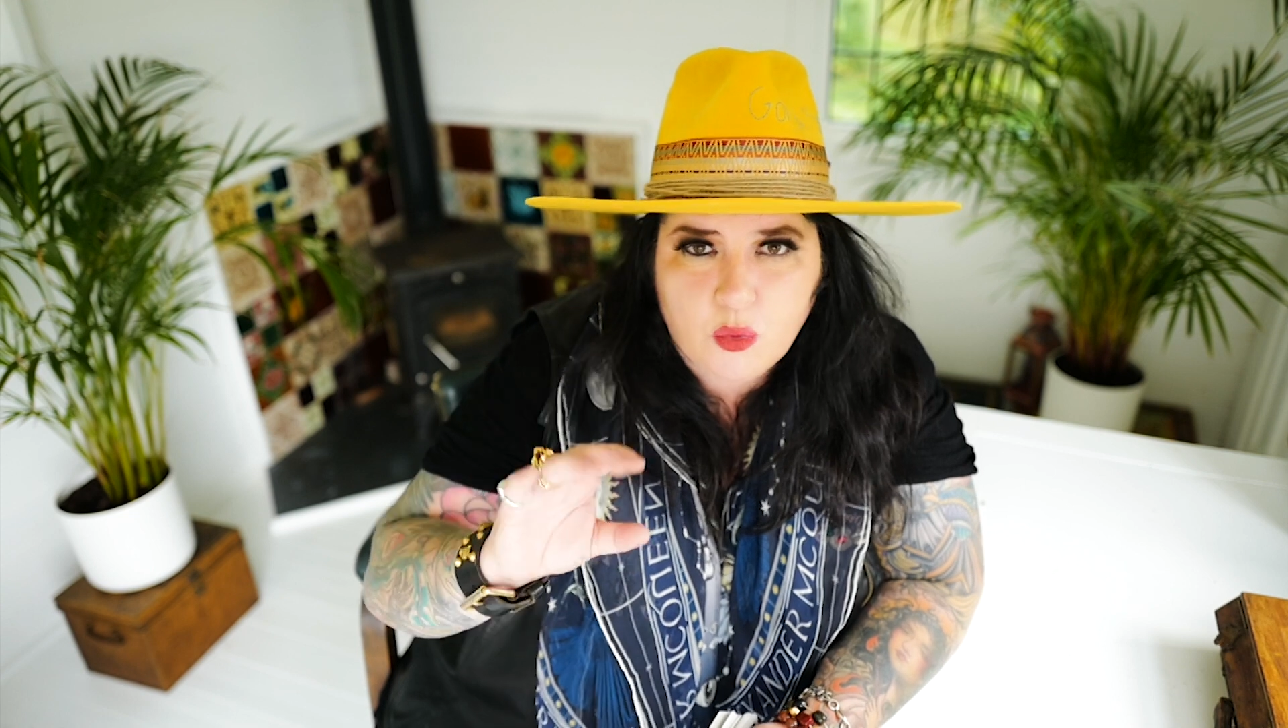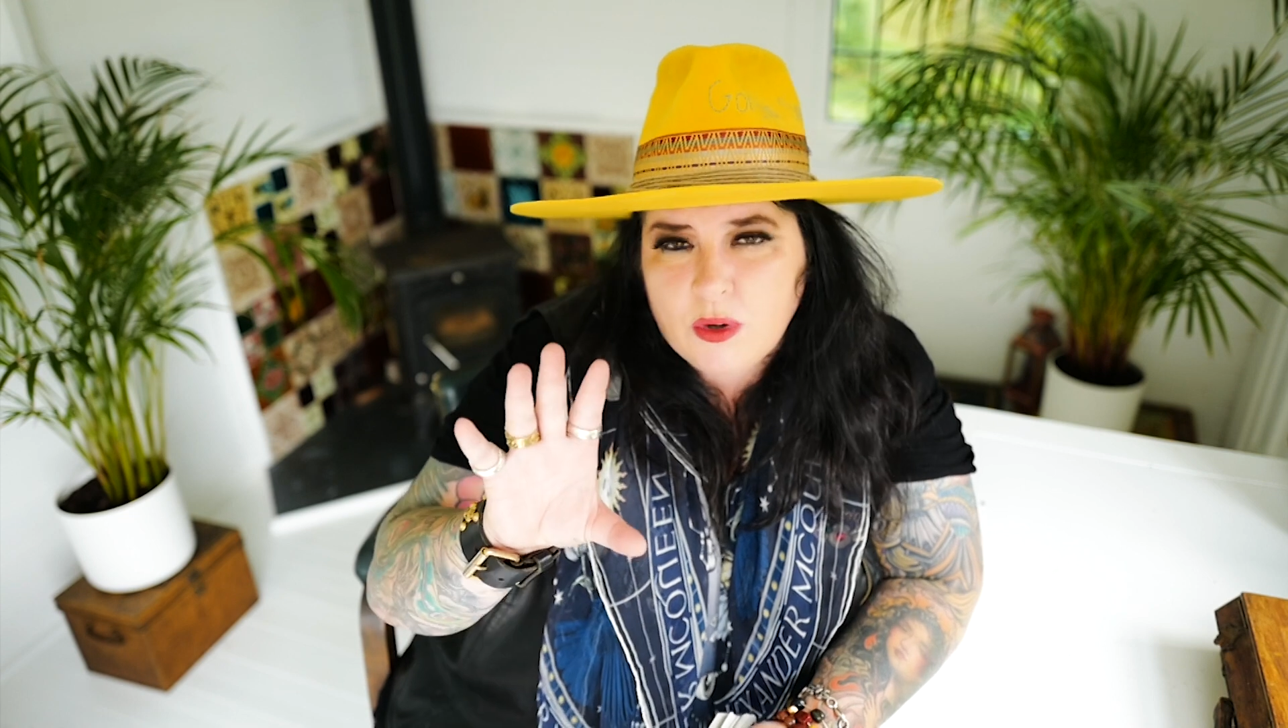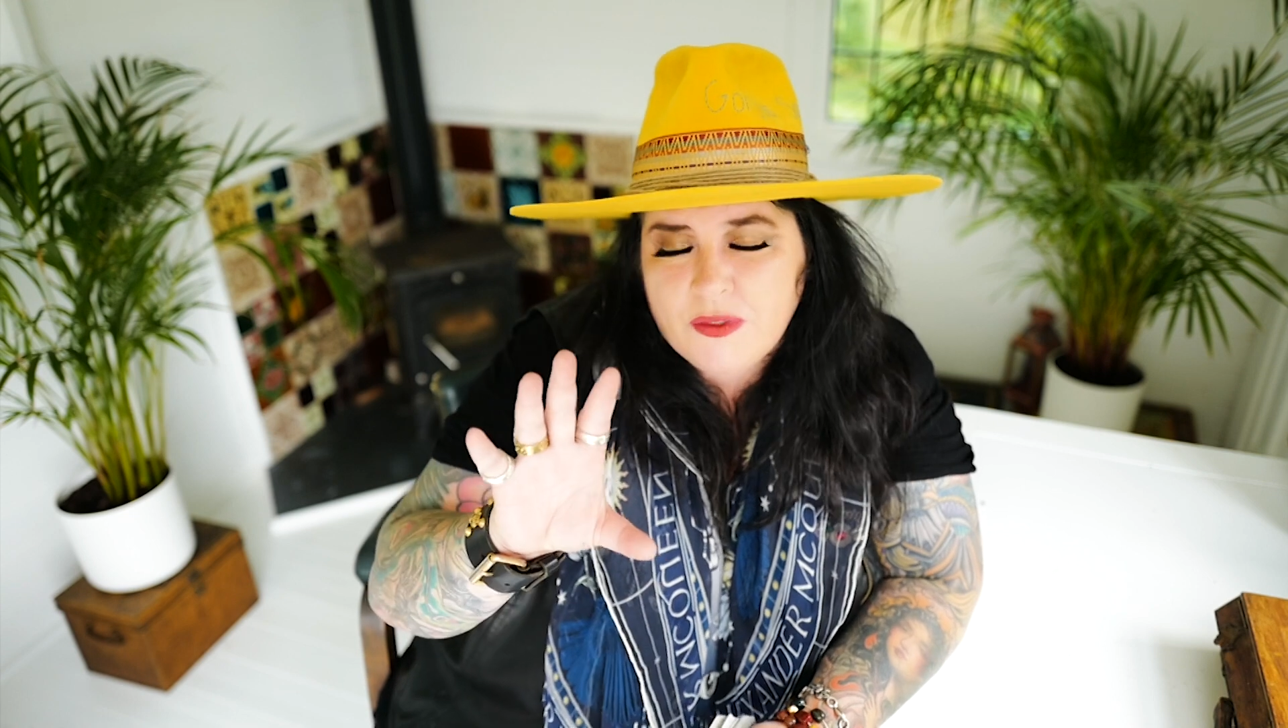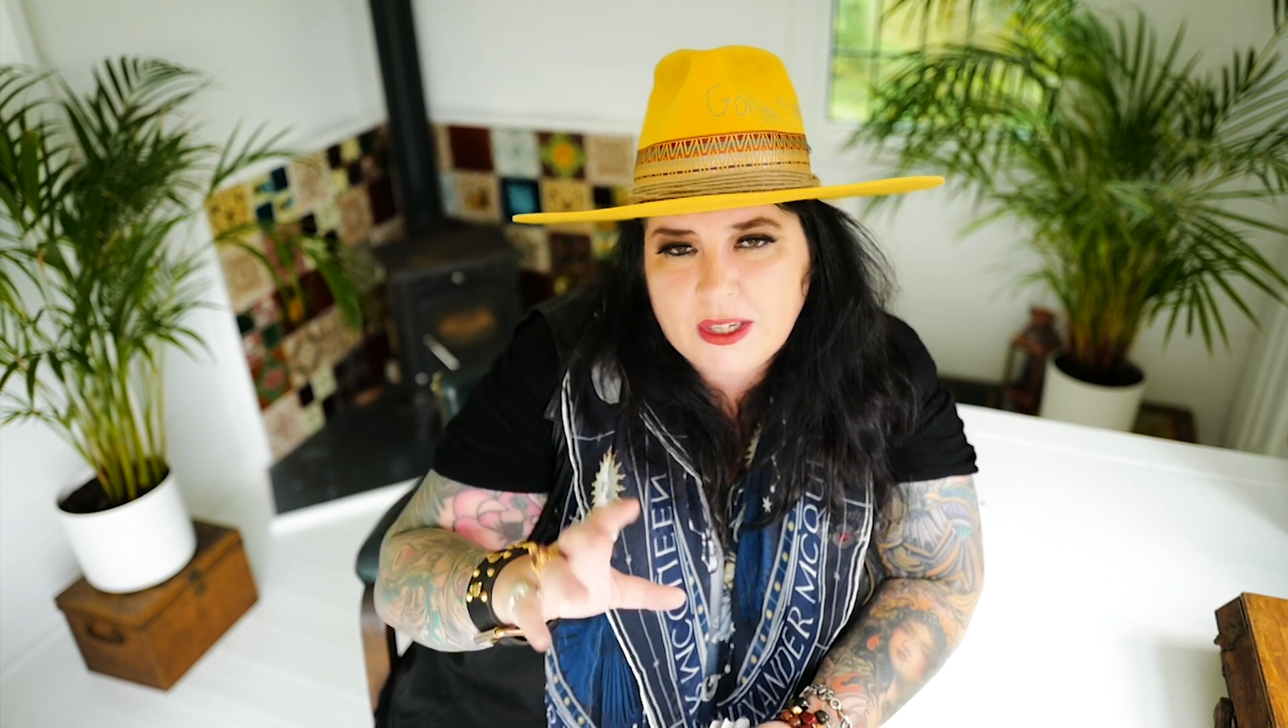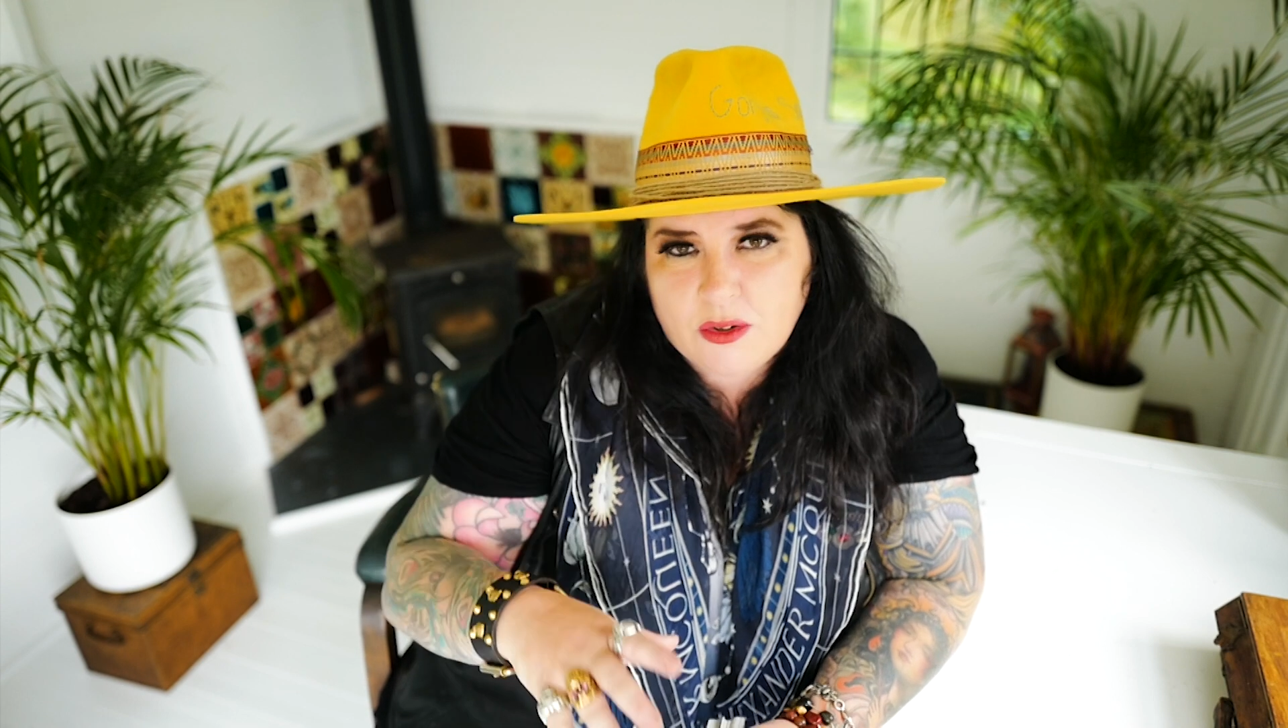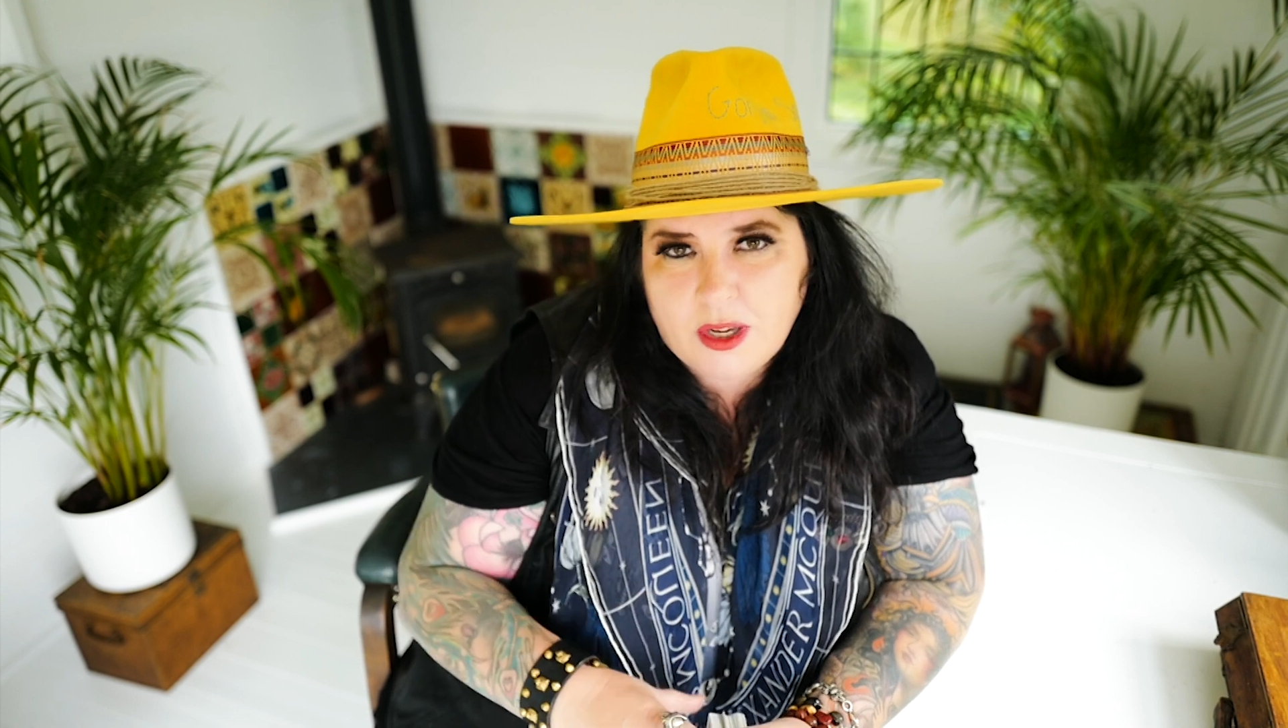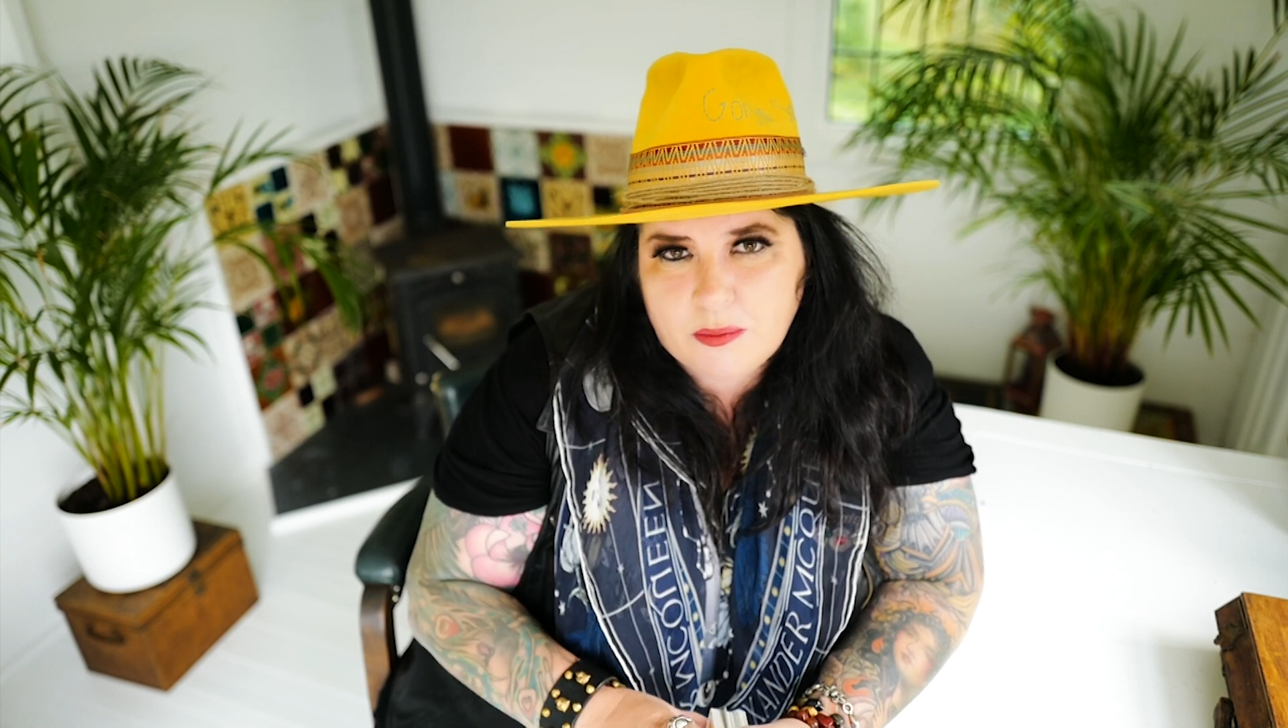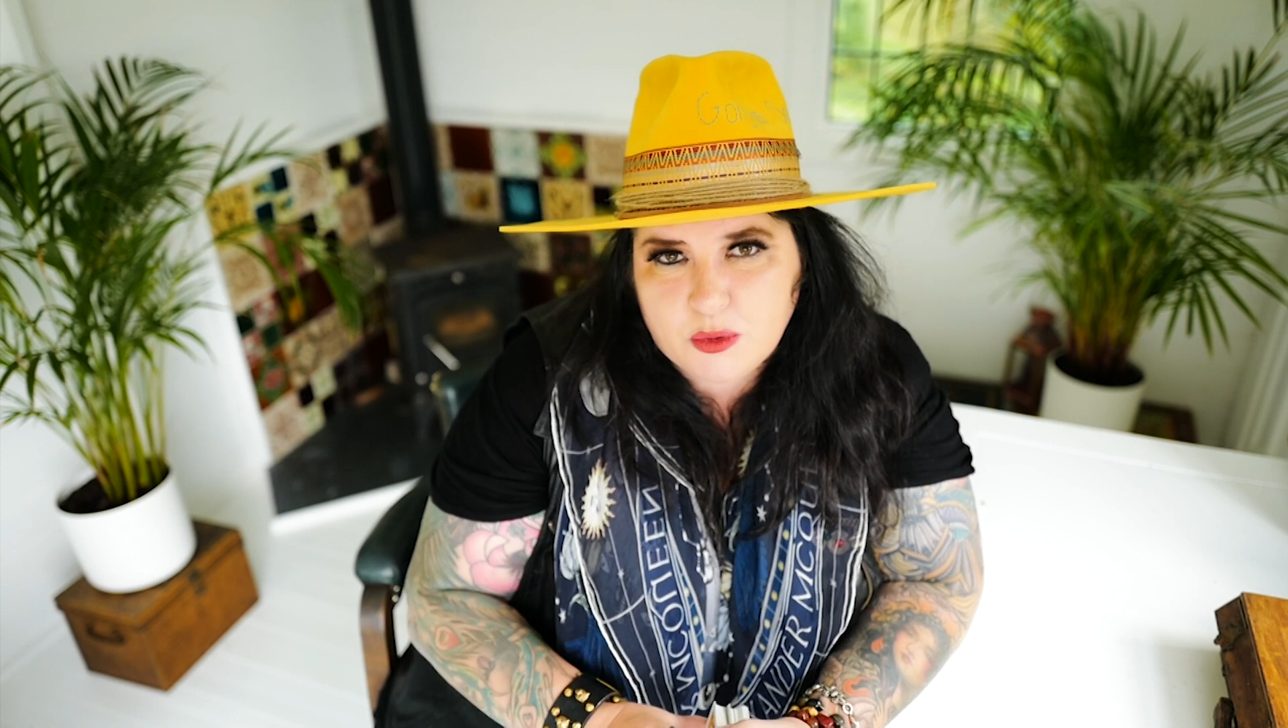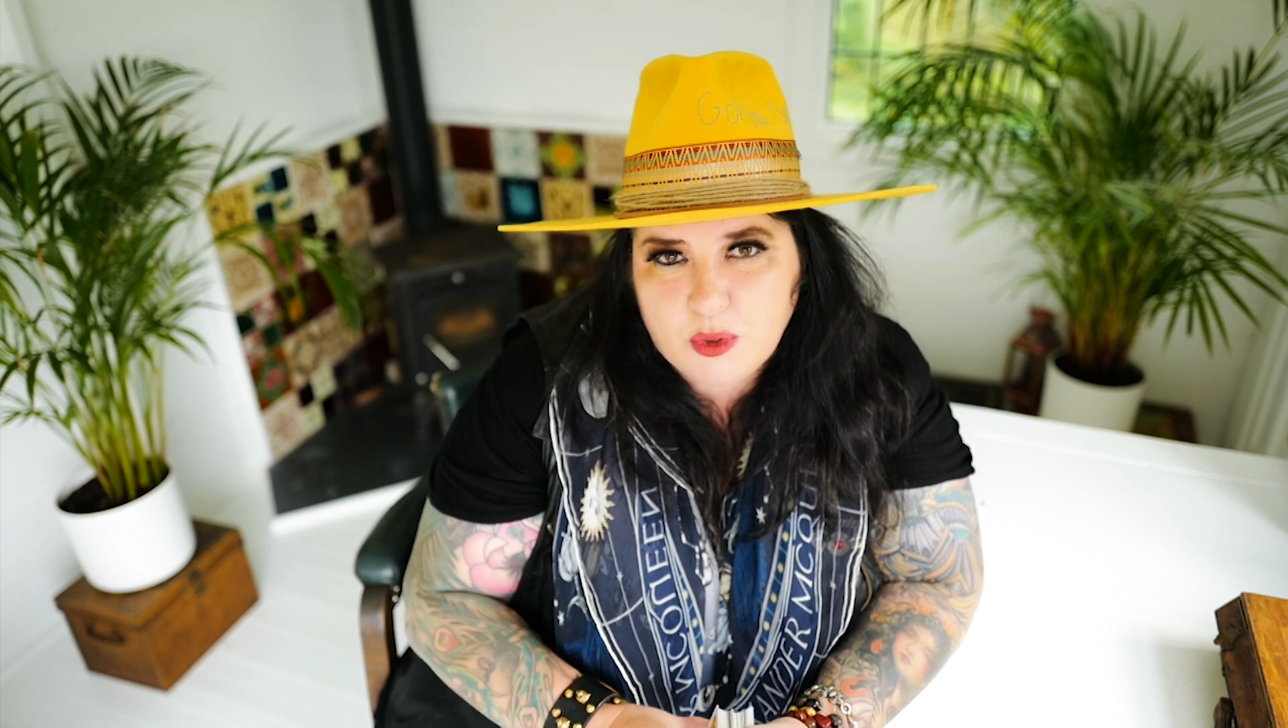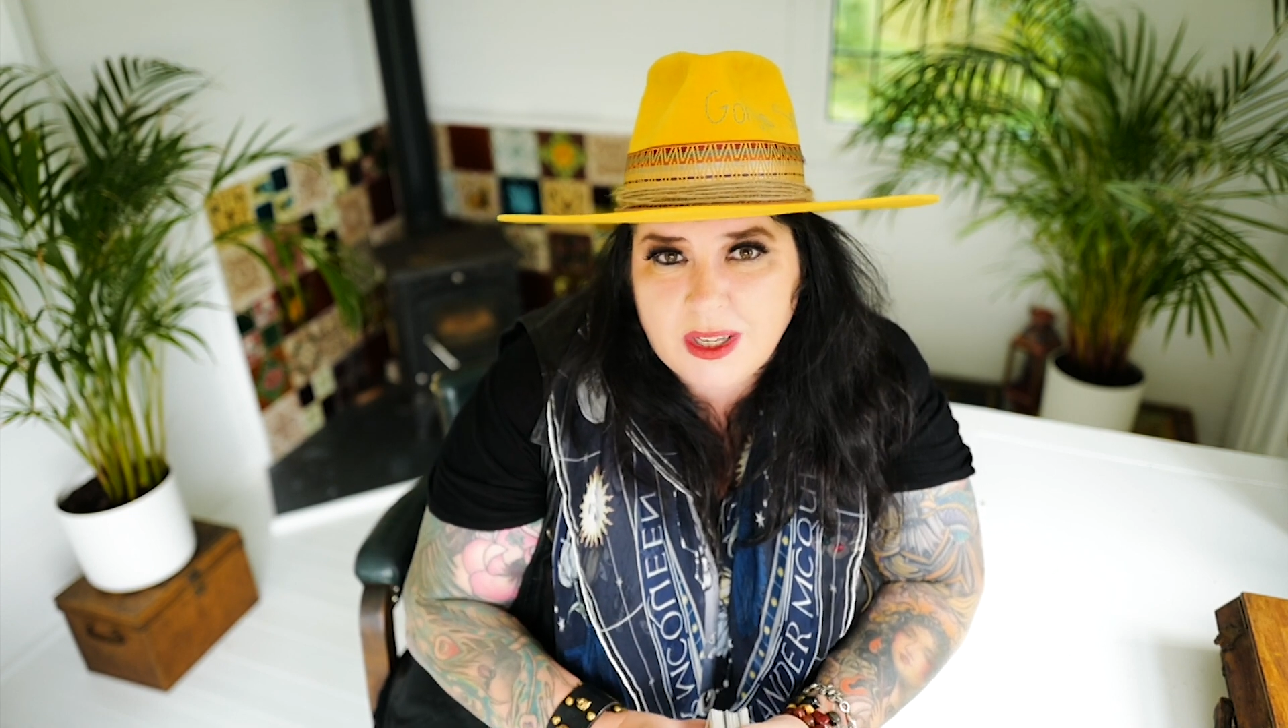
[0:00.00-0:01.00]
all of that could come
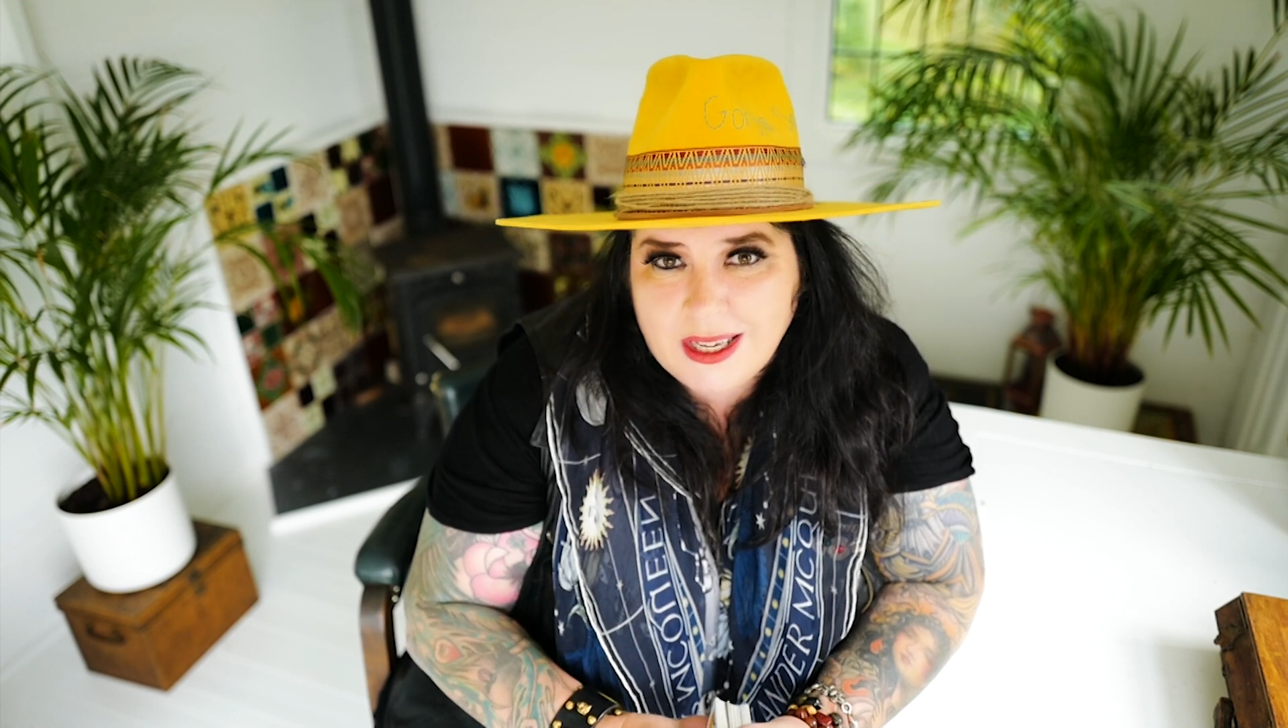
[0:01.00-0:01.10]
to a